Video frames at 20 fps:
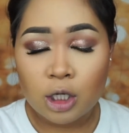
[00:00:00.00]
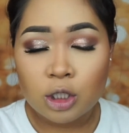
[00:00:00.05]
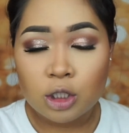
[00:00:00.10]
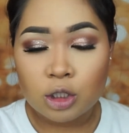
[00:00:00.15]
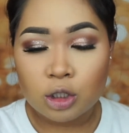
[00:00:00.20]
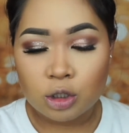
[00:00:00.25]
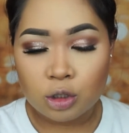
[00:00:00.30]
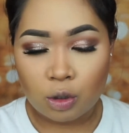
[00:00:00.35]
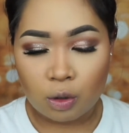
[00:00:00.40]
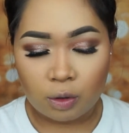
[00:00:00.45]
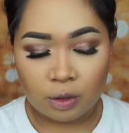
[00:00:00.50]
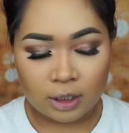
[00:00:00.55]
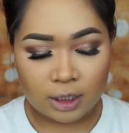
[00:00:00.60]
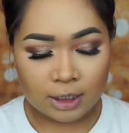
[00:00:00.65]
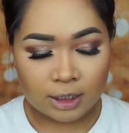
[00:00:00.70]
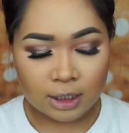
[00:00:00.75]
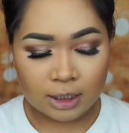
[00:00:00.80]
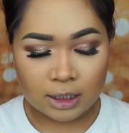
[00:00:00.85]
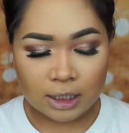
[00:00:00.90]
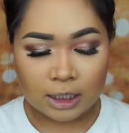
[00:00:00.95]
So
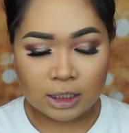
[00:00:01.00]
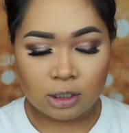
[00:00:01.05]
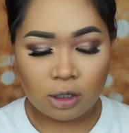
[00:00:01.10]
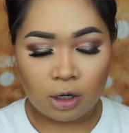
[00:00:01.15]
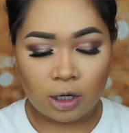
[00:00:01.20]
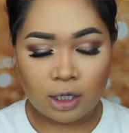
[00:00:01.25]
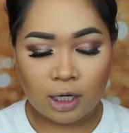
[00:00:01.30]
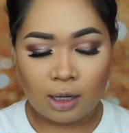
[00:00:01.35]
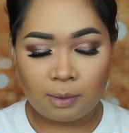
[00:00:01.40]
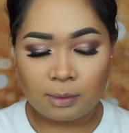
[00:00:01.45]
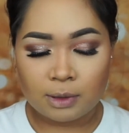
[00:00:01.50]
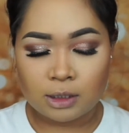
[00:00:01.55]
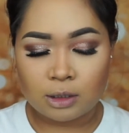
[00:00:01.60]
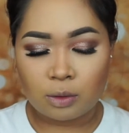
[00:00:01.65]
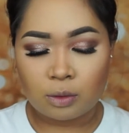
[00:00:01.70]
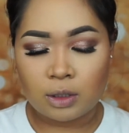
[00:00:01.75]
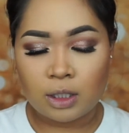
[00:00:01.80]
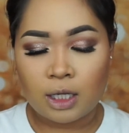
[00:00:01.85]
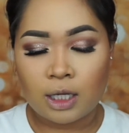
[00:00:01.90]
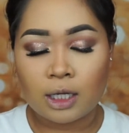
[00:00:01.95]
this is the Tarte
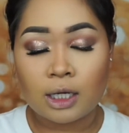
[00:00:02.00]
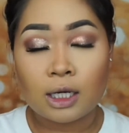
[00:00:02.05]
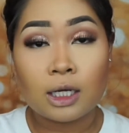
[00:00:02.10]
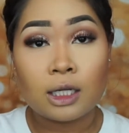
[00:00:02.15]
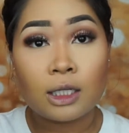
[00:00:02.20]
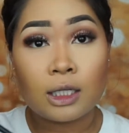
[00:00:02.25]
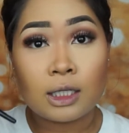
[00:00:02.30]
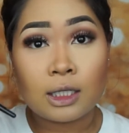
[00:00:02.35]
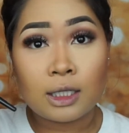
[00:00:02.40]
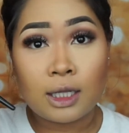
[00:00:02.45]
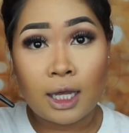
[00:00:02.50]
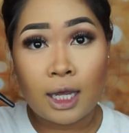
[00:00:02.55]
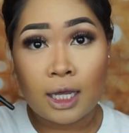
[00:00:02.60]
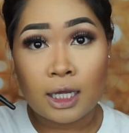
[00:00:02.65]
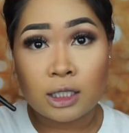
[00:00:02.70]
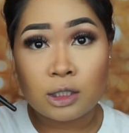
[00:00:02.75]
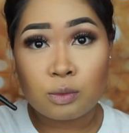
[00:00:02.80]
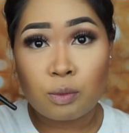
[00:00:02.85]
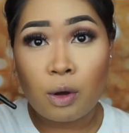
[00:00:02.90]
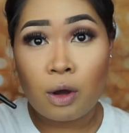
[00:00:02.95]
Amazonian
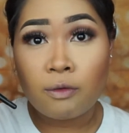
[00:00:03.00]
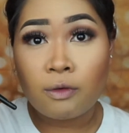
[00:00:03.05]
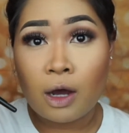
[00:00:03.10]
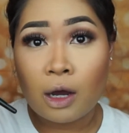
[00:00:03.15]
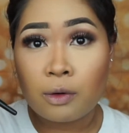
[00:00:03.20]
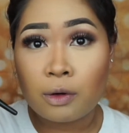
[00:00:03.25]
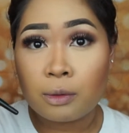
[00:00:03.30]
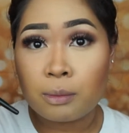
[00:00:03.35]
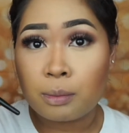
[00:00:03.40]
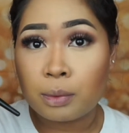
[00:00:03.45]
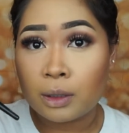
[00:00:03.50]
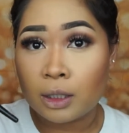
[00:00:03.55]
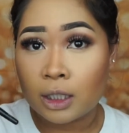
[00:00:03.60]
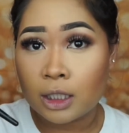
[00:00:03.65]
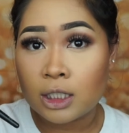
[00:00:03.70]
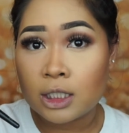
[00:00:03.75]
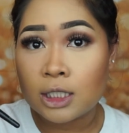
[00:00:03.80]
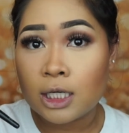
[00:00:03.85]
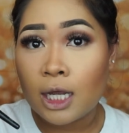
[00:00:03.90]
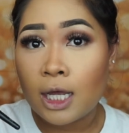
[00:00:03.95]
Clay 12-Hour
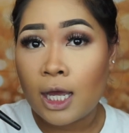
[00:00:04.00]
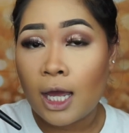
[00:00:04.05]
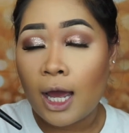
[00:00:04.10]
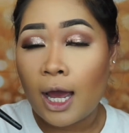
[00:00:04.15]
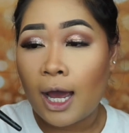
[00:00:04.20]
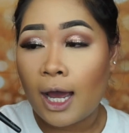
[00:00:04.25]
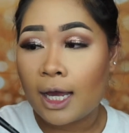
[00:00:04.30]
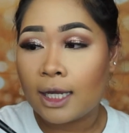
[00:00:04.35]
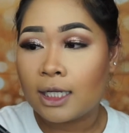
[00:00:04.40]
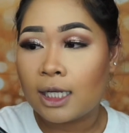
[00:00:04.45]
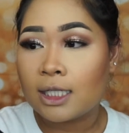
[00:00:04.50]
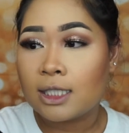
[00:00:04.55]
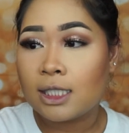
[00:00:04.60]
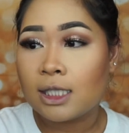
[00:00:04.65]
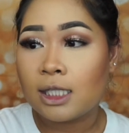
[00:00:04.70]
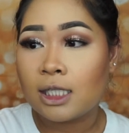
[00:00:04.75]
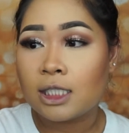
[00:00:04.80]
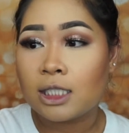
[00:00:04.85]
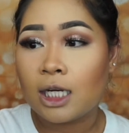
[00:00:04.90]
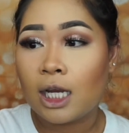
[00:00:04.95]
Blush, and it's in
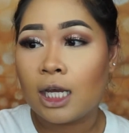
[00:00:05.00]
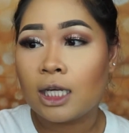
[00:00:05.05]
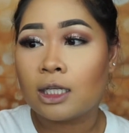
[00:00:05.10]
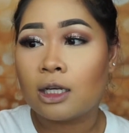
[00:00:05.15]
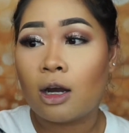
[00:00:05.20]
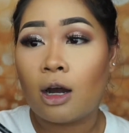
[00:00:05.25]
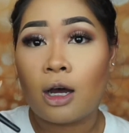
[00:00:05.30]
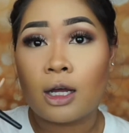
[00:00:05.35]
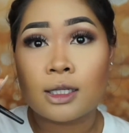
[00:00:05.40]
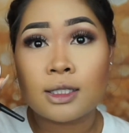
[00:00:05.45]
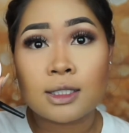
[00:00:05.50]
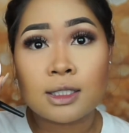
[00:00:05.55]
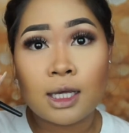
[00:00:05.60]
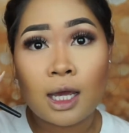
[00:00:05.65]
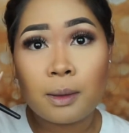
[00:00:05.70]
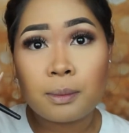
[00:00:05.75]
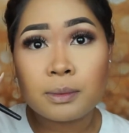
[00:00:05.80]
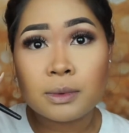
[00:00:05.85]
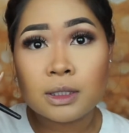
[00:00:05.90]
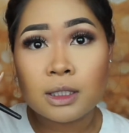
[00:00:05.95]
the shade
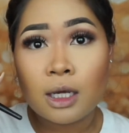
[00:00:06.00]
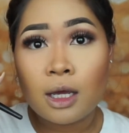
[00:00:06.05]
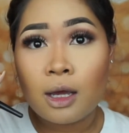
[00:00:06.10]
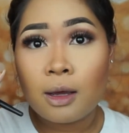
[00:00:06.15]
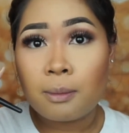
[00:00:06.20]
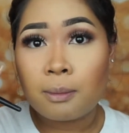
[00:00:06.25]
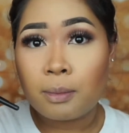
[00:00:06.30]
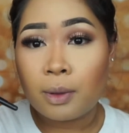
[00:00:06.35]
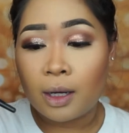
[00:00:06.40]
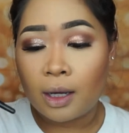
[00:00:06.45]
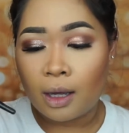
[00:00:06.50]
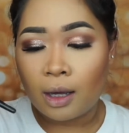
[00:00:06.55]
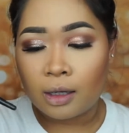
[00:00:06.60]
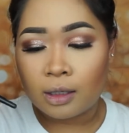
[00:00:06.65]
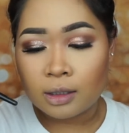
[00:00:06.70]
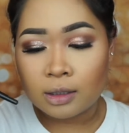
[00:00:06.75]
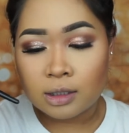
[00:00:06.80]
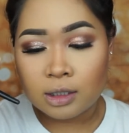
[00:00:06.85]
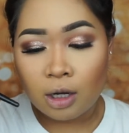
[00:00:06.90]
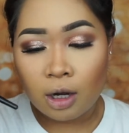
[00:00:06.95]
Concept, but
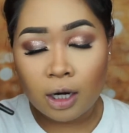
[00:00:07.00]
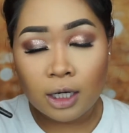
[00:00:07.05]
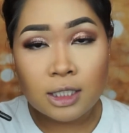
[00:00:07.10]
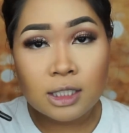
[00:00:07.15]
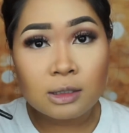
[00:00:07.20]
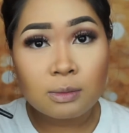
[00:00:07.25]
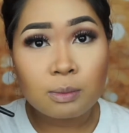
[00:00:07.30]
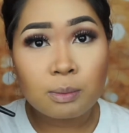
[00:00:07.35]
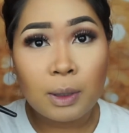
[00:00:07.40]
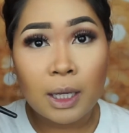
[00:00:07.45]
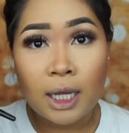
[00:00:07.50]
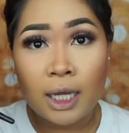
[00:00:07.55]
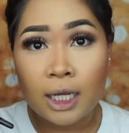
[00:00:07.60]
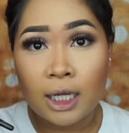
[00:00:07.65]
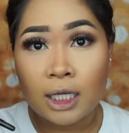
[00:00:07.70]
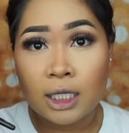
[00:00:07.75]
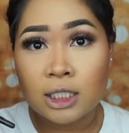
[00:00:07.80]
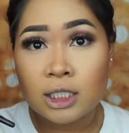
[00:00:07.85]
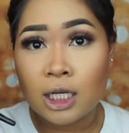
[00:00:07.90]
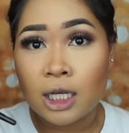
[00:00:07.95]
on Tarte's
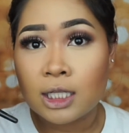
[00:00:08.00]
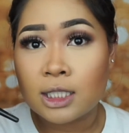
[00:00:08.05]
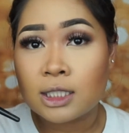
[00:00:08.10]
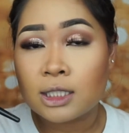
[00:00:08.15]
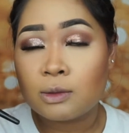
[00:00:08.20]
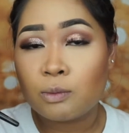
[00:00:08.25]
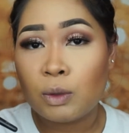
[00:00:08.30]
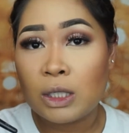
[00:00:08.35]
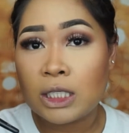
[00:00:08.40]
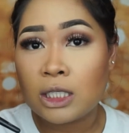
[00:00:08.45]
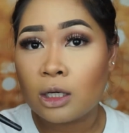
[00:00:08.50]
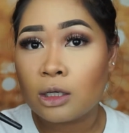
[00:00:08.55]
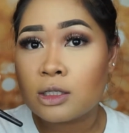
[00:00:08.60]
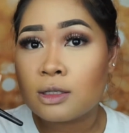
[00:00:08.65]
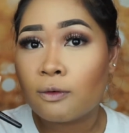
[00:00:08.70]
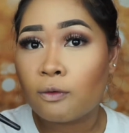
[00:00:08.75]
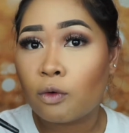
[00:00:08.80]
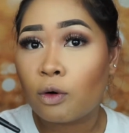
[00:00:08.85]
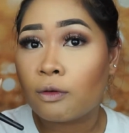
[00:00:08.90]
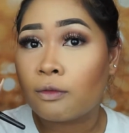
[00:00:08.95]
page it retails
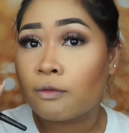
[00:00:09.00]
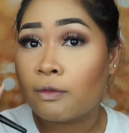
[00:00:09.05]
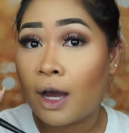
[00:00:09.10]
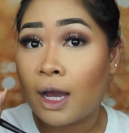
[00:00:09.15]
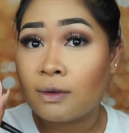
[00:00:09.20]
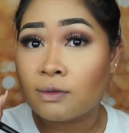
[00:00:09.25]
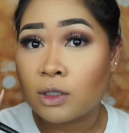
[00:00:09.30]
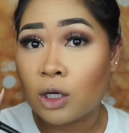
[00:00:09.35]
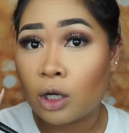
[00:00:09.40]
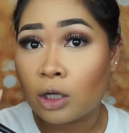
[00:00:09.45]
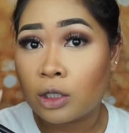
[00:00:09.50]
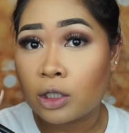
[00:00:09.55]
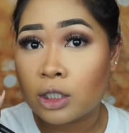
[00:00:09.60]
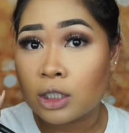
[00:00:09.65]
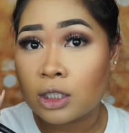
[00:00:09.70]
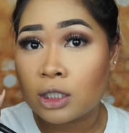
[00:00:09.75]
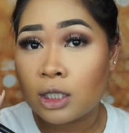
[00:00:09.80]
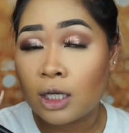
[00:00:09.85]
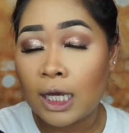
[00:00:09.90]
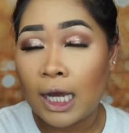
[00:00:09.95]
for $5,
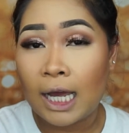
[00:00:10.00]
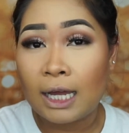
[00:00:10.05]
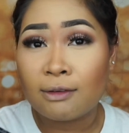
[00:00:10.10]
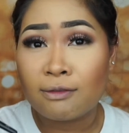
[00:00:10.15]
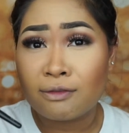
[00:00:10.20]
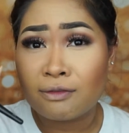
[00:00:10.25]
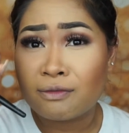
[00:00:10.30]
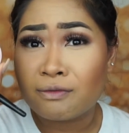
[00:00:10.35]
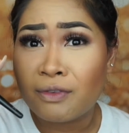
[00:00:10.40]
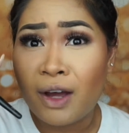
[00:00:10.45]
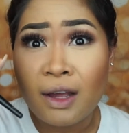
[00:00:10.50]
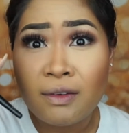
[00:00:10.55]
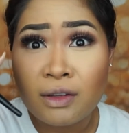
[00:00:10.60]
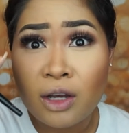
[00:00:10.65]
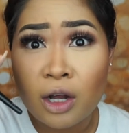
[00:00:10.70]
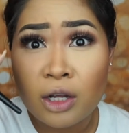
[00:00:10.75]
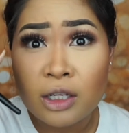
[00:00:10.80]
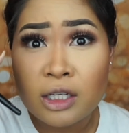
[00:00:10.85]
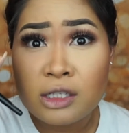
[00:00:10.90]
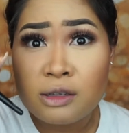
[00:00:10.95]
and
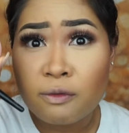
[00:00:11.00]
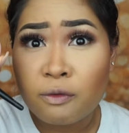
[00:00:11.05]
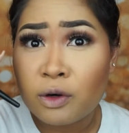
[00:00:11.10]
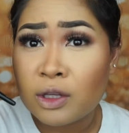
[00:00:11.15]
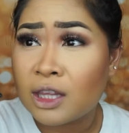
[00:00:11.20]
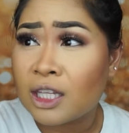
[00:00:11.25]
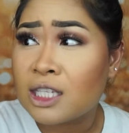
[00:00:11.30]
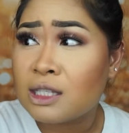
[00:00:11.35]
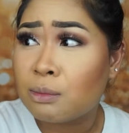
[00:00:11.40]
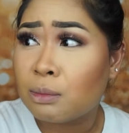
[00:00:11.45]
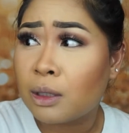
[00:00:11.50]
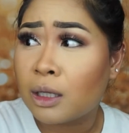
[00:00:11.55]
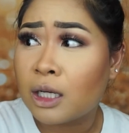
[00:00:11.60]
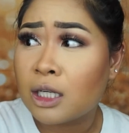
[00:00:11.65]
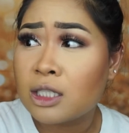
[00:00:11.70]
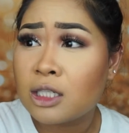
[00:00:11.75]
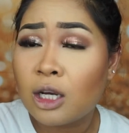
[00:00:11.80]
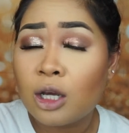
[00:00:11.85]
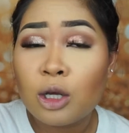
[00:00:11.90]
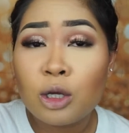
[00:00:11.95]
$5 for this
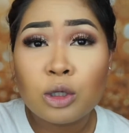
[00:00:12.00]
blush.